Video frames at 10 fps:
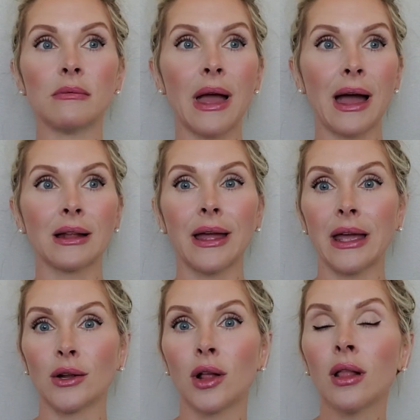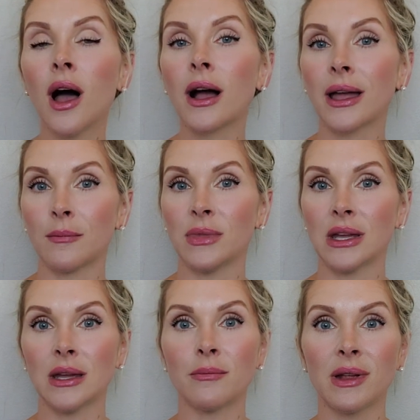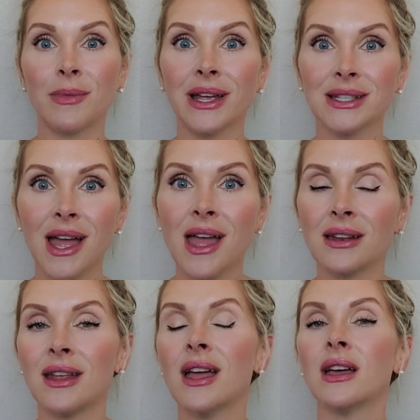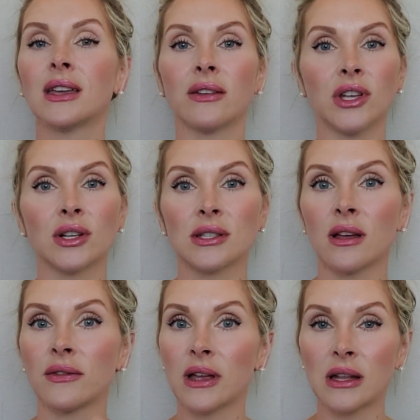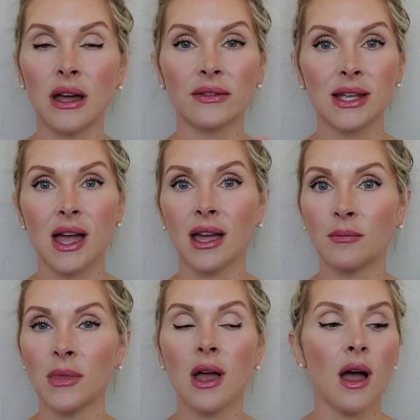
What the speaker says: at 8 o'clock and being in bed by 10, giving yourself enough time